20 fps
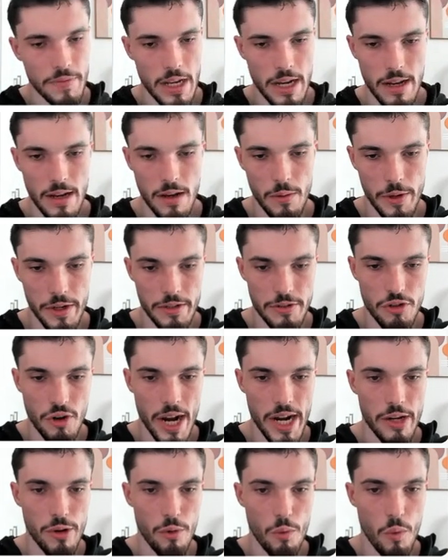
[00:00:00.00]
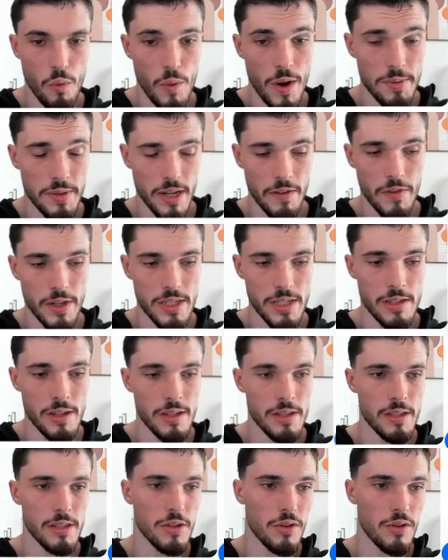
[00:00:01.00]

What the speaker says: where you can track your website visitors.